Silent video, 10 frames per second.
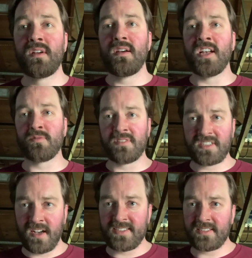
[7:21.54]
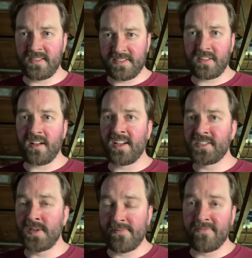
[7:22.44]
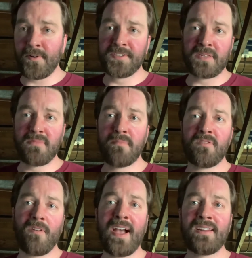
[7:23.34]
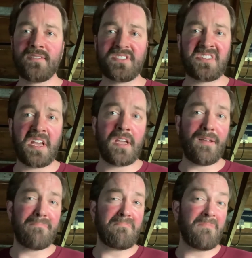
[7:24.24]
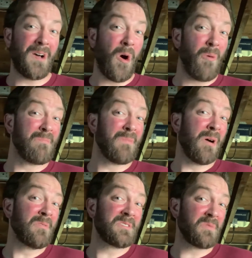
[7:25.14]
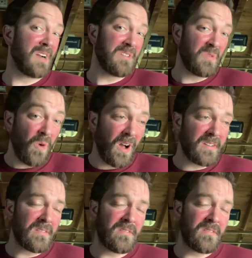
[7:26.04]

As we'll discuss in this class, you have a First Amendment right to say almost whatever you want.